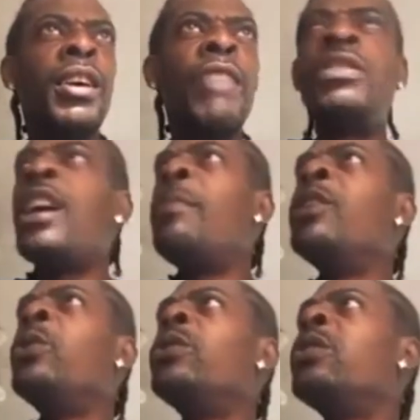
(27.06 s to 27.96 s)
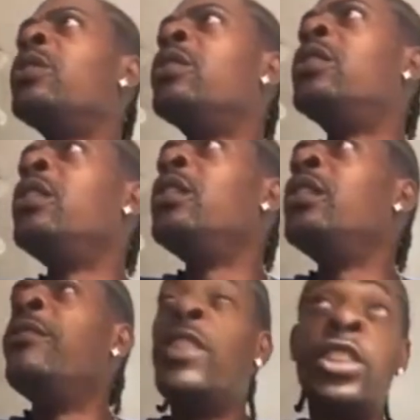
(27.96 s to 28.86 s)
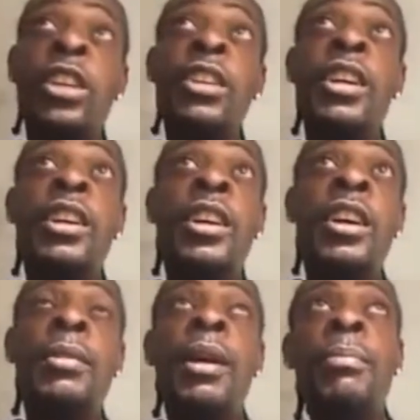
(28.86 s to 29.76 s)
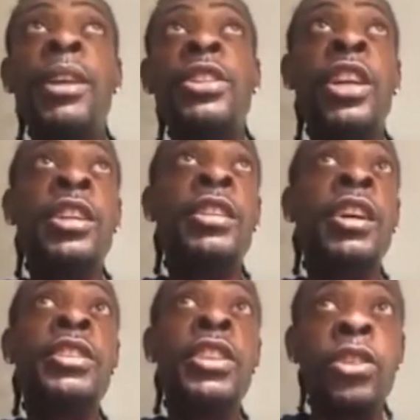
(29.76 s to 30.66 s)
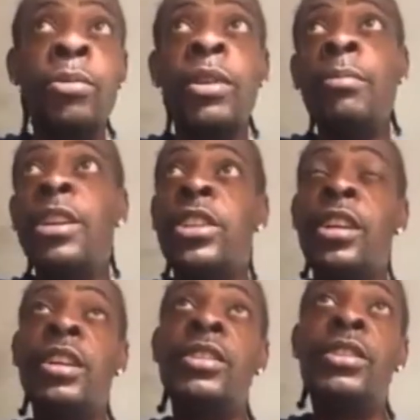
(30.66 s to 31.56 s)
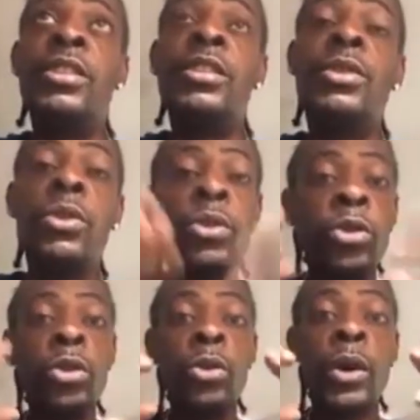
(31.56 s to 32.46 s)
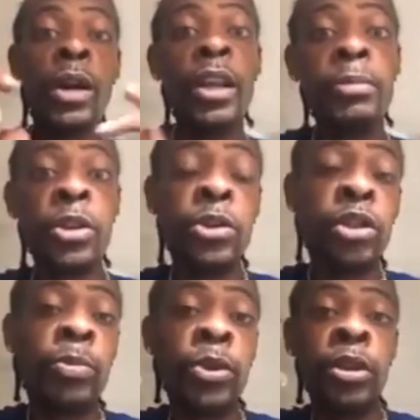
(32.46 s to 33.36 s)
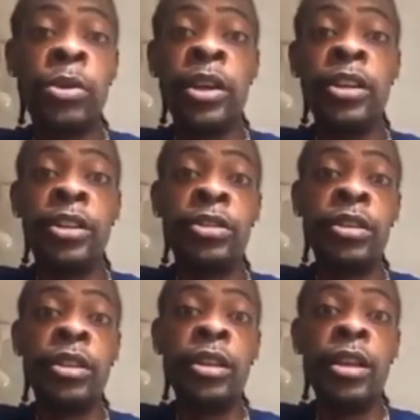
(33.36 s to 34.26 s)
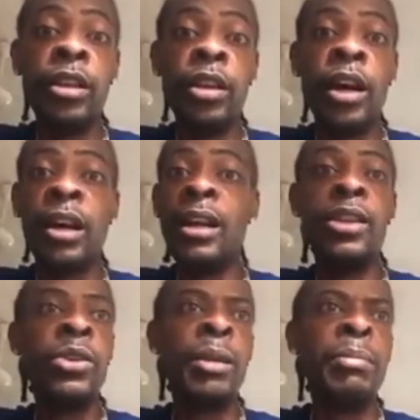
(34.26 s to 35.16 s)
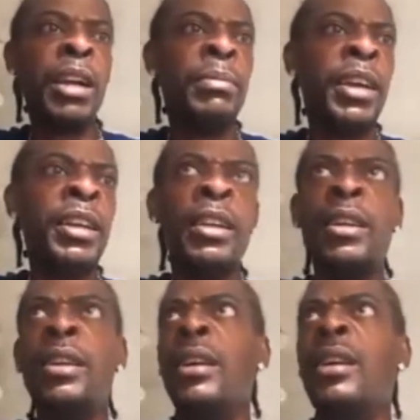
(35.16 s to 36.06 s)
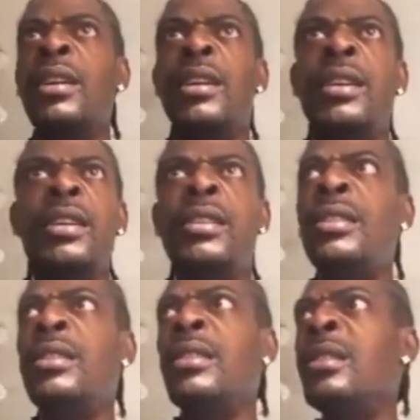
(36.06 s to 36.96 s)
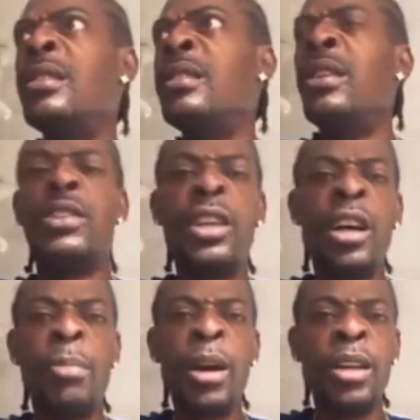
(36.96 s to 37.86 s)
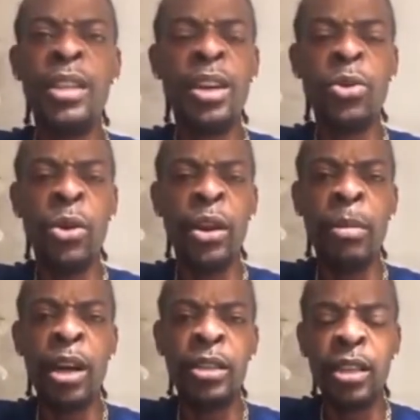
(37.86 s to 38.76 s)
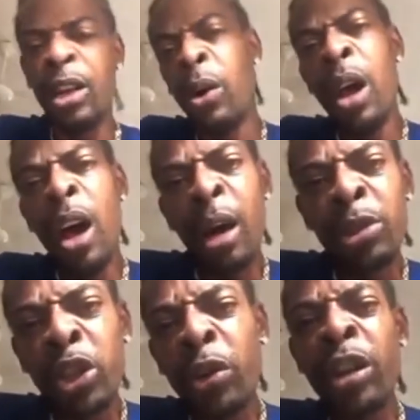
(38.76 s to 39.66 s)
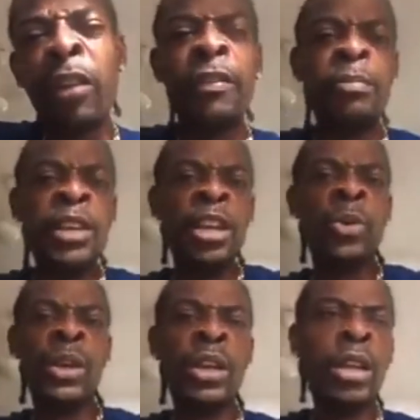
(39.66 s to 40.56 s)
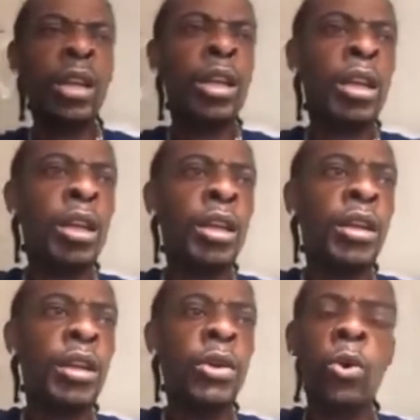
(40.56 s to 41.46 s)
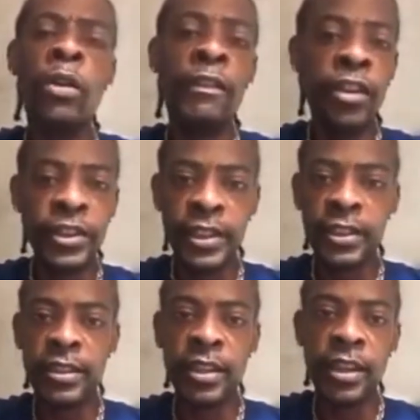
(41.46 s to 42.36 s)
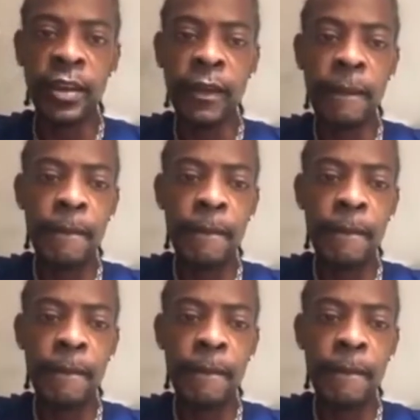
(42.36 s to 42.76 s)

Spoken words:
every time I would see the vision, I mention it, uno, we claim to support our industry, act like you them bad man and just talk a bag of thing and go on with a bag of thing. Now, I'm sure y'all familiar with the whole Vezuz thing.